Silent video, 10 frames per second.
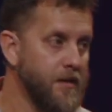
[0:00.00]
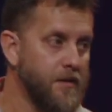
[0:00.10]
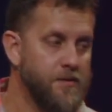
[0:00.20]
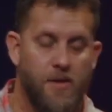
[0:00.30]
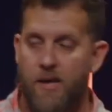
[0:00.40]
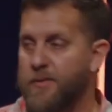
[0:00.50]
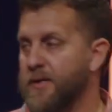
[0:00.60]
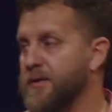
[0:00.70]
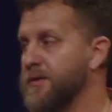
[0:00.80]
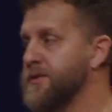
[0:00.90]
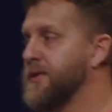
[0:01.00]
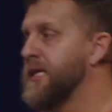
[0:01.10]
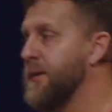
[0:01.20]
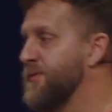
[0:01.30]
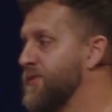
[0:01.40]
So I want to encourage you
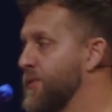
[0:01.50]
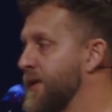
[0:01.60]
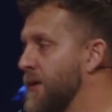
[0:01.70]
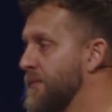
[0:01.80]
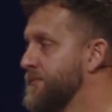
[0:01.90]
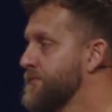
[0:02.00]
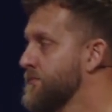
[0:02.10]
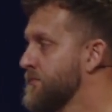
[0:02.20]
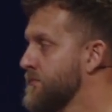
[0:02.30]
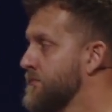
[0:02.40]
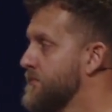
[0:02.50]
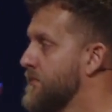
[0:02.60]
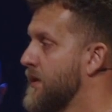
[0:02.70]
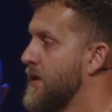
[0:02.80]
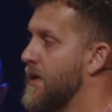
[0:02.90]
today before we go.
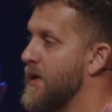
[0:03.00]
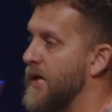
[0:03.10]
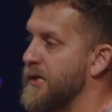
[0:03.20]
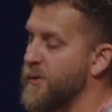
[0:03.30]
As